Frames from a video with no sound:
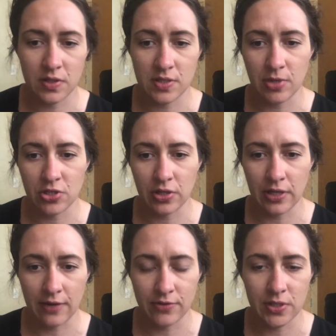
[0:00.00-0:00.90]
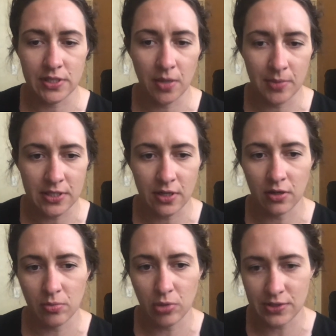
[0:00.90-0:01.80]
especially after a tummy tuck
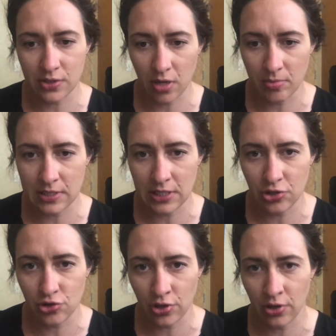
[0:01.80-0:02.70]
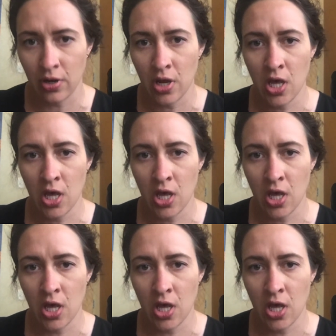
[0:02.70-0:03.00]
or a breast augmentation.